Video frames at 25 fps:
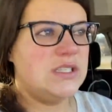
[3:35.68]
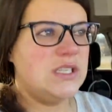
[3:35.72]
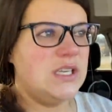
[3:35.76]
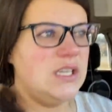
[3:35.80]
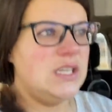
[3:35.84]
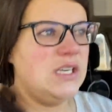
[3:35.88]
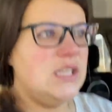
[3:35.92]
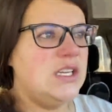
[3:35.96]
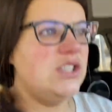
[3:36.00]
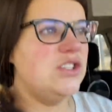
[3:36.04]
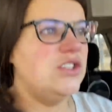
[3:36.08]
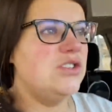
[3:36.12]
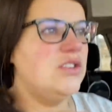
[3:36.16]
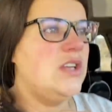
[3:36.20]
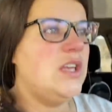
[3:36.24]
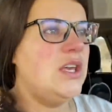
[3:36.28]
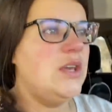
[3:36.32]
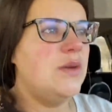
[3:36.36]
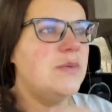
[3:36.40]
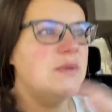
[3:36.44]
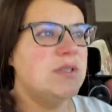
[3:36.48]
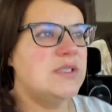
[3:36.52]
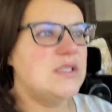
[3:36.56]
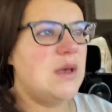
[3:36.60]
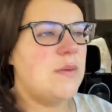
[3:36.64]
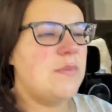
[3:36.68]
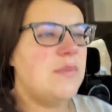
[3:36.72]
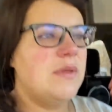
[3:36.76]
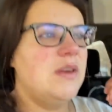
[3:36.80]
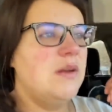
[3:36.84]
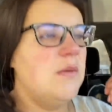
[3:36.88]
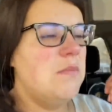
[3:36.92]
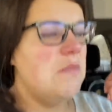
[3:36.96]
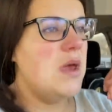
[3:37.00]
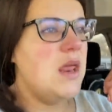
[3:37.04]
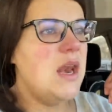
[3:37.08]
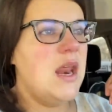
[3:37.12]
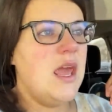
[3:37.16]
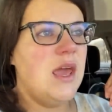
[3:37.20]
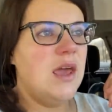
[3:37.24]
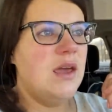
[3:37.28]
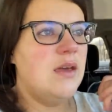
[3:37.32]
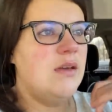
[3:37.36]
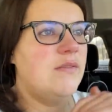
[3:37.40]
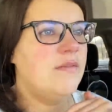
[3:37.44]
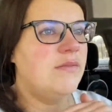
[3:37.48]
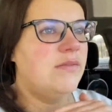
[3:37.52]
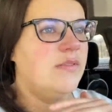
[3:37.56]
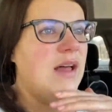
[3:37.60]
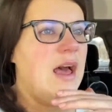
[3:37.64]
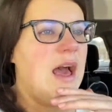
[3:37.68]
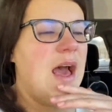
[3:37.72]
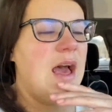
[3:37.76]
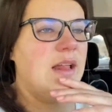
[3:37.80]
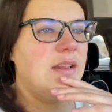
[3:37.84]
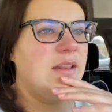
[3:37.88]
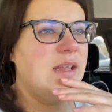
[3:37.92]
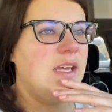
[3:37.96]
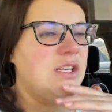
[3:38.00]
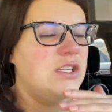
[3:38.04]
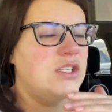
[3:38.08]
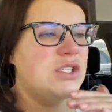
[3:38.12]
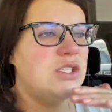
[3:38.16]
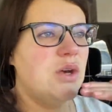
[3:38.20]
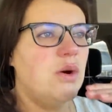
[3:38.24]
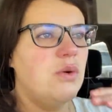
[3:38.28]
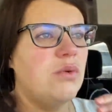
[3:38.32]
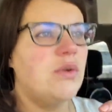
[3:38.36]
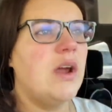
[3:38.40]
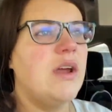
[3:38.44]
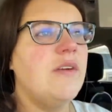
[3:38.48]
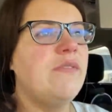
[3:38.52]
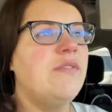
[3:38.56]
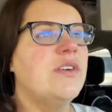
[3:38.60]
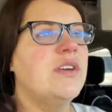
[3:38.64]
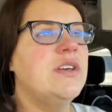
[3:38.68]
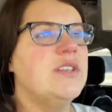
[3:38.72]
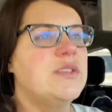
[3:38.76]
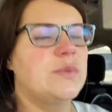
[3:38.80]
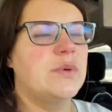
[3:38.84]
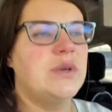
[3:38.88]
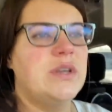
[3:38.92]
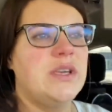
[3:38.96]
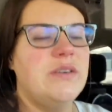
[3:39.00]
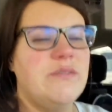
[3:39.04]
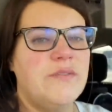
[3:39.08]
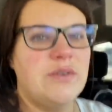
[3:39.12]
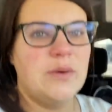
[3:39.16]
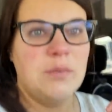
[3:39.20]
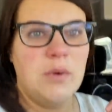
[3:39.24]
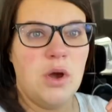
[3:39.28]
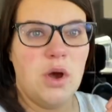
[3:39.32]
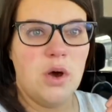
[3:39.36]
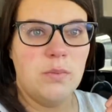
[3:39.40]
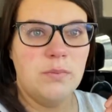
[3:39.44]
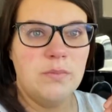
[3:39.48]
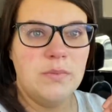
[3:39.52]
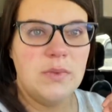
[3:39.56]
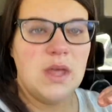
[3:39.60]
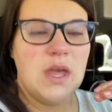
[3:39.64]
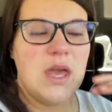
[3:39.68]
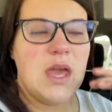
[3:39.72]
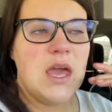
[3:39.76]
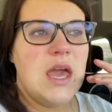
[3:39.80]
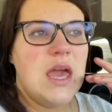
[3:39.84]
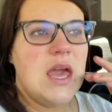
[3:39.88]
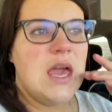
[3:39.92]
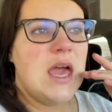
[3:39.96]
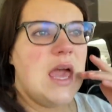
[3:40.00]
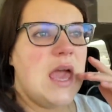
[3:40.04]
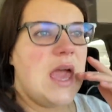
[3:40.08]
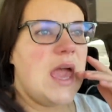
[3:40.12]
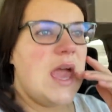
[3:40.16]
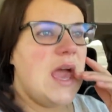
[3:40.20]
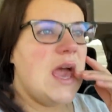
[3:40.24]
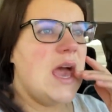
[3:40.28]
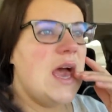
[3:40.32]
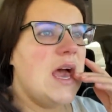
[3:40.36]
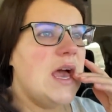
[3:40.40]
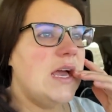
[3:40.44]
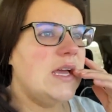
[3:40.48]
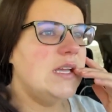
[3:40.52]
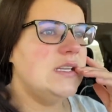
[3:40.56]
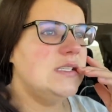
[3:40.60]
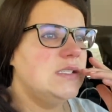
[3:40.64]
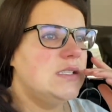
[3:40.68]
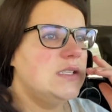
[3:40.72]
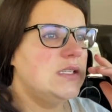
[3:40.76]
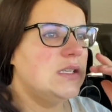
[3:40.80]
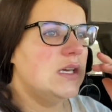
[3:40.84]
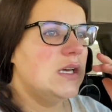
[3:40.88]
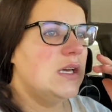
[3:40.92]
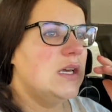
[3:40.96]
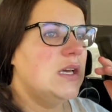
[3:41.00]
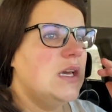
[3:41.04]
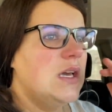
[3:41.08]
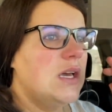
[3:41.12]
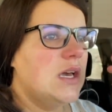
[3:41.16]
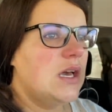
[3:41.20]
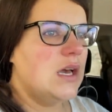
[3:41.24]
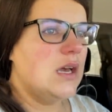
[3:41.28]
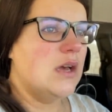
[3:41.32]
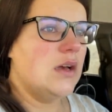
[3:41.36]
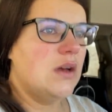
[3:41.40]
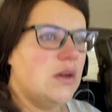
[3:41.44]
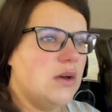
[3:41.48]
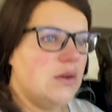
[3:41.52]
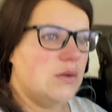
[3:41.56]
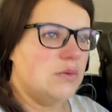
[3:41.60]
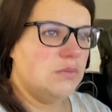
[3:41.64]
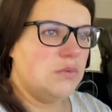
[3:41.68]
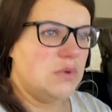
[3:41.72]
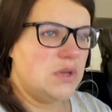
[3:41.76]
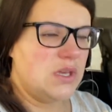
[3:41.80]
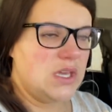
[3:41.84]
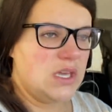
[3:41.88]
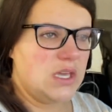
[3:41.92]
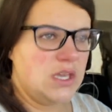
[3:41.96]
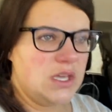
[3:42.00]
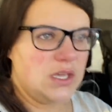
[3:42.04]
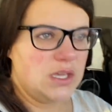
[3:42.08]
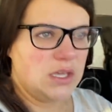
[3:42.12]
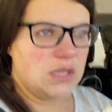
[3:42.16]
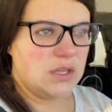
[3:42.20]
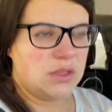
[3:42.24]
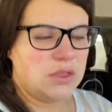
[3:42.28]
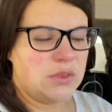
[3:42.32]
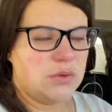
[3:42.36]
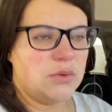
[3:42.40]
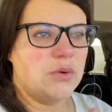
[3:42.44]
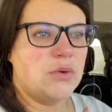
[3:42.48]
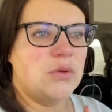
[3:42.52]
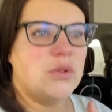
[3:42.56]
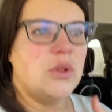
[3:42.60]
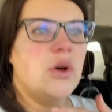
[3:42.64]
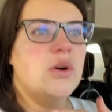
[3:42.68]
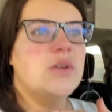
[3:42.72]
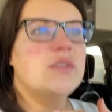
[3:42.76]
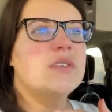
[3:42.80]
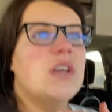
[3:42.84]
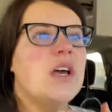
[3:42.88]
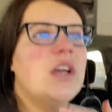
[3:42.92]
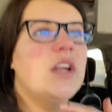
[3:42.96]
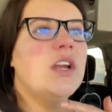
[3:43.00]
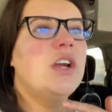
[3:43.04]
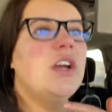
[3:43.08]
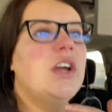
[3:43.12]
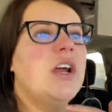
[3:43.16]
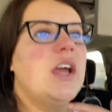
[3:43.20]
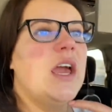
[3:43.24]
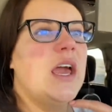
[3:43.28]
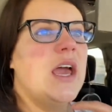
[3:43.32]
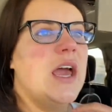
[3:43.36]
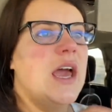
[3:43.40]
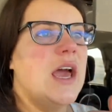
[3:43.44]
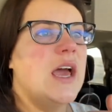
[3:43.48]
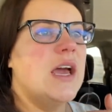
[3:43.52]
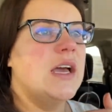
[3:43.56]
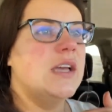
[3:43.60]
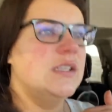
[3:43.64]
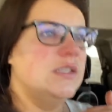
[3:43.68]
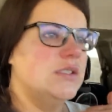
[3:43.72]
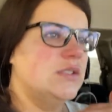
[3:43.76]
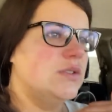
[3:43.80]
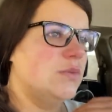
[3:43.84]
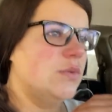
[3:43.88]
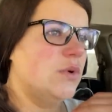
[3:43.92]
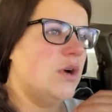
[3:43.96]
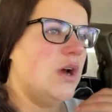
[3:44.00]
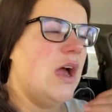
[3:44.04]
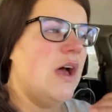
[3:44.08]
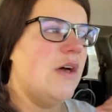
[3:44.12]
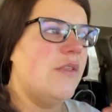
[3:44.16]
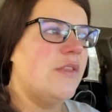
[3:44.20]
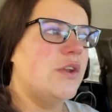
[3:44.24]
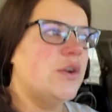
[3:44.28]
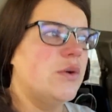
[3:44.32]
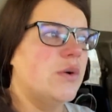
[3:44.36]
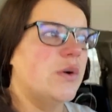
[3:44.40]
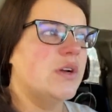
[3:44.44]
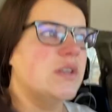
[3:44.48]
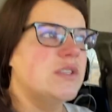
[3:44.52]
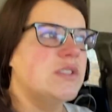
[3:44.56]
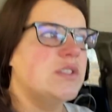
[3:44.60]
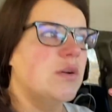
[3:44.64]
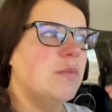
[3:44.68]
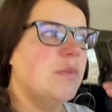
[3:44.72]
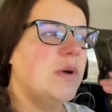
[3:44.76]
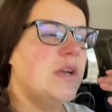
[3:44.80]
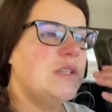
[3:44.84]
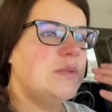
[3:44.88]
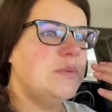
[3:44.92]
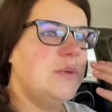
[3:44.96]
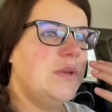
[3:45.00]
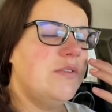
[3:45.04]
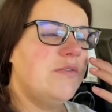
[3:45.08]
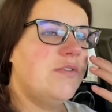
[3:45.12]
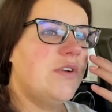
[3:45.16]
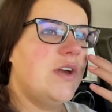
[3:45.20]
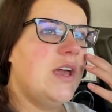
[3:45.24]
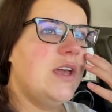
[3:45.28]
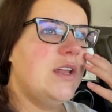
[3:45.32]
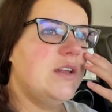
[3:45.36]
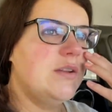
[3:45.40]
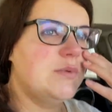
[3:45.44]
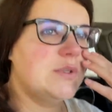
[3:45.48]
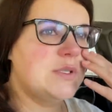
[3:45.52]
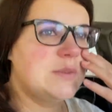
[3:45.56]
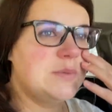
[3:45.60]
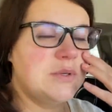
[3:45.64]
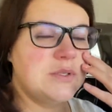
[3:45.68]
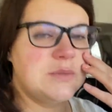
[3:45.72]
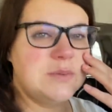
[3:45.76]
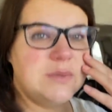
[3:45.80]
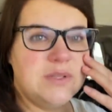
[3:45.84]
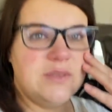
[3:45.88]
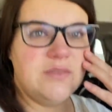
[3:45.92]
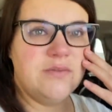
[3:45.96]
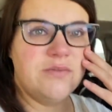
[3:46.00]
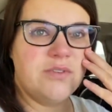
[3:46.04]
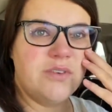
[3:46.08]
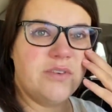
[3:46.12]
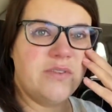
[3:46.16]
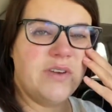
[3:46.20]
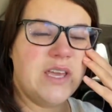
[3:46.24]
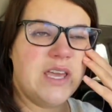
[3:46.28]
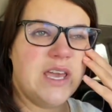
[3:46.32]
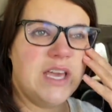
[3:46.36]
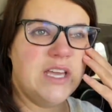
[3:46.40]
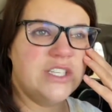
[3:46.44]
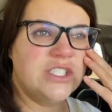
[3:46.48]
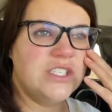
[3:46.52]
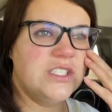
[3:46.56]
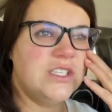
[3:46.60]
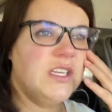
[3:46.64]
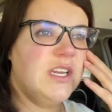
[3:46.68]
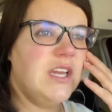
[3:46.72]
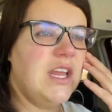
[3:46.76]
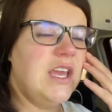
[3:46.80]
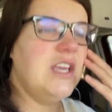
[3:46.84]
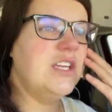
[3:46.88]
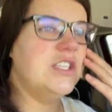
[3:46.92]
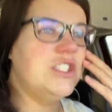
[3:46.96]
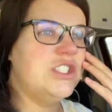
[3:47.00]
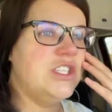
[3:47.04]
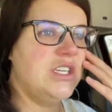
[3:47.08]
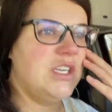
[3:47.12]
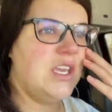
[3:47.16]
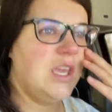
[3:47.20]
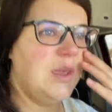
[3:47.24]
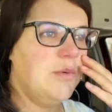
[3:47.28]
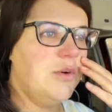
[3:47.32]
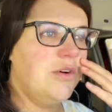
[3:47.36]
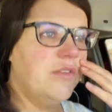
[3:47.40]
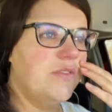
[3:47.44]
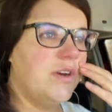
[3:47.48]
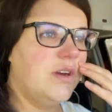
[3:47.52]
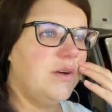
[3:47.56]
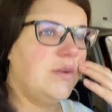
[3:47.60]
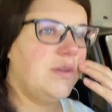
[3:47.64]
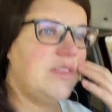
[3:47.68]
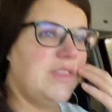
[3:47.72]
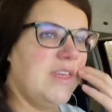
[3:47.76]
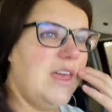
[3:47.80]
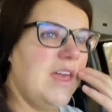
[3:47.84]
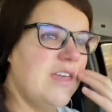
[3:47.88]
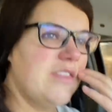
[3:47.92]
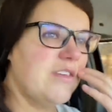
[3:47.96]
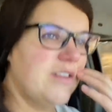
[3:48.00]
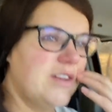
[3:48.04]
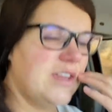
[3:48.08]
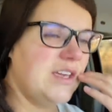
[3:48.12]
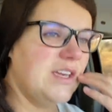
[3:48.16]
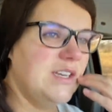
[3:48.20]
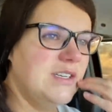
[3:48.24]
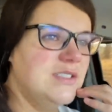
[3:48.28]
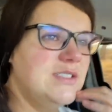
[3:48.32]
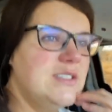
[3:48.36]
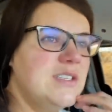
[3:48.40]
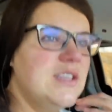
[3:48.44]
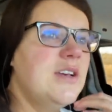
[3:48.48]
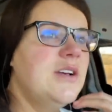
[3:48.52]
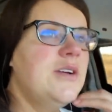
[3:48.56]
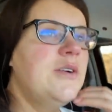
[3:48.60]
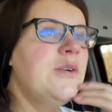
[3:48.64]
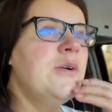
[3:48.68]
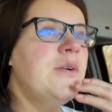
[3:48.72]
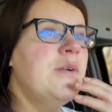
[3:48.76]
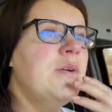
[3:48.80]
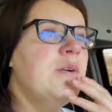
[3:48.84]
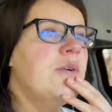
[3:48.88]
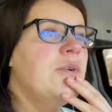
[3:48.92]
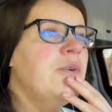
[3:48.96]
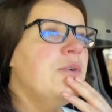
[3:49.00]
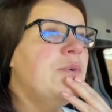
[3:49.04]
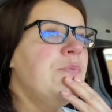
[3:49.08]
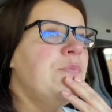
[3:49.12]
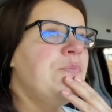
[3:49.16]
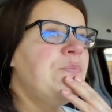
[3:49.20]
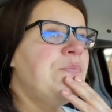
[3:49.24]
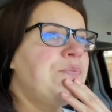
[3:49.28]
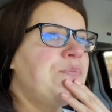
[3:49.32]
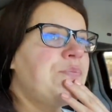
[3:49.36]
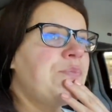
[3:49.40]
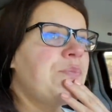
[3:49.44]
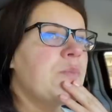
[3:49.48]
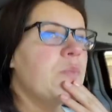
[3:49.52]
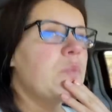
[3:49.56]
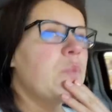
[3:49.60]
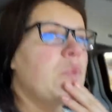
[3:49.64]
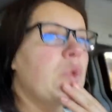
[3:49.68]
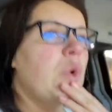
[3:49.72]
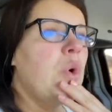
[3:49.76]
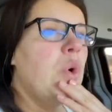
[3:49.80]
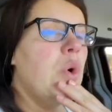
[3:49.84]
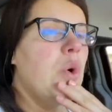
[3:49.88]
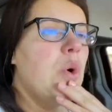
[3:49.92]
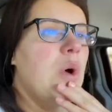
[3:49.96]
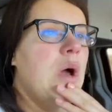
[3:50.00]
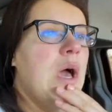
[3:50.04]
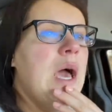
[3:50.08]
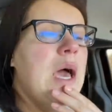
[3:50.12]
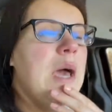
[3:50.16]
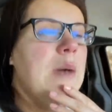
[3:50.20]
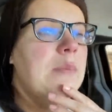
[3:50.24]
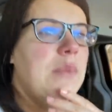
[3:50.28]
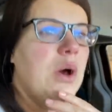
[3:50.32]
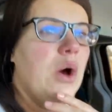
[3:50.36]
And he was up in a minute, flat. Like, so grateful he's working from home. And we threw clothes on her and we're out the door. So my sweet friend was supposed to be leaving for vacation today and she came over with the other kids. Whew.